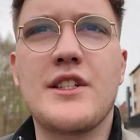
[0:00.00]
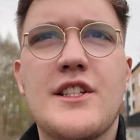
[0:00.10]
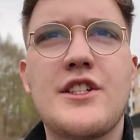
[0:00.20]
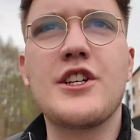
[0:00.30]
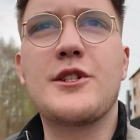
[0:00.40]

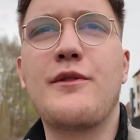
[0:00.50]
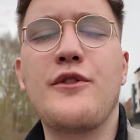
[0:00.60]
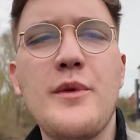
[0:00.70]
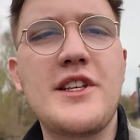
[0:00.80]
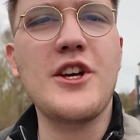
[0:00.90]
But just
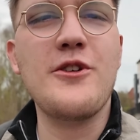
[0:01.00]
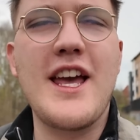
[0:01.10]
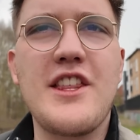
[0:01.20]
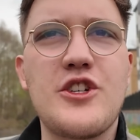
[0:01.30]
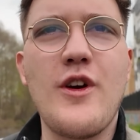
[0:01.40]
before we do
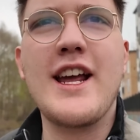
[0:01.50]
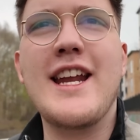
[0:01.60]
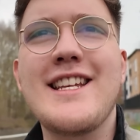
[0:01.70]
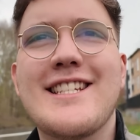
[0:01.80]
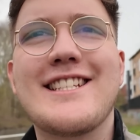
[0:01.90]
get the
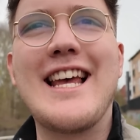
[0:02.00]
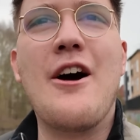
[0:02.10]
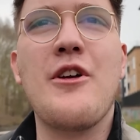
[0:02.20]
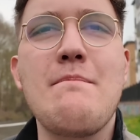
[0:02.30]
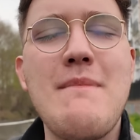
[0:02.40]
train into
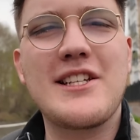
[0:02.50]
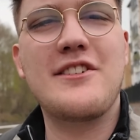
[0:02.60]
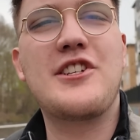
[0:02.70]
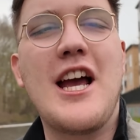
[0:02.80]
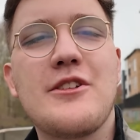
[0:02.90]
town, a
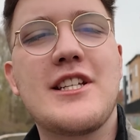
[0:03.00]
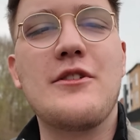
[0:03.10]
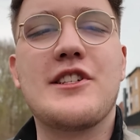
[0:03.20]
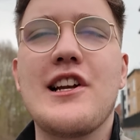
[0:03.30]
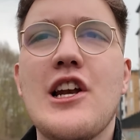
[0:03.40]
massive shout
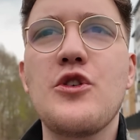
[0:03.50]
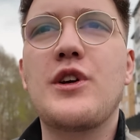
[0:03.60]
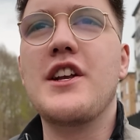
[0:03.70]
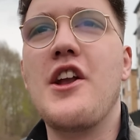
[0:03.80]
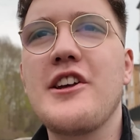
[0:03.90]
out to
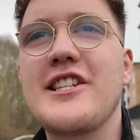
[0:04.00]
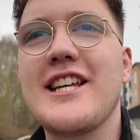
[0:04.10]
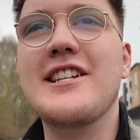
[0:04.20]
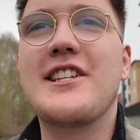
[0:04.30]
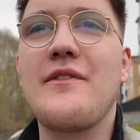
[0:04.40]

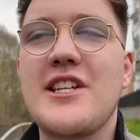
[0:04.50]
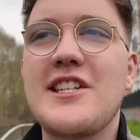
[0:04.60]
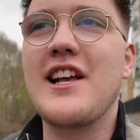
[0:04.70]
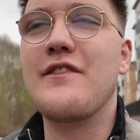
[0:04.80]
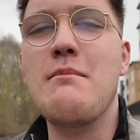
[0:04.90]

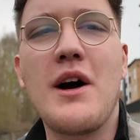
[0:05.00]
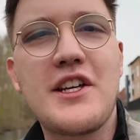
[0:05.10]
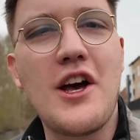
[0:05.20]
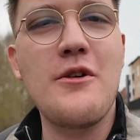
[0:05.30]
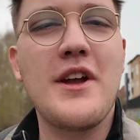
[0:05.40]
Luke1977.
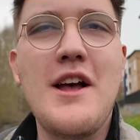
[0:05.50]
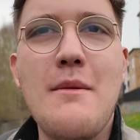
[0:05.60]
My code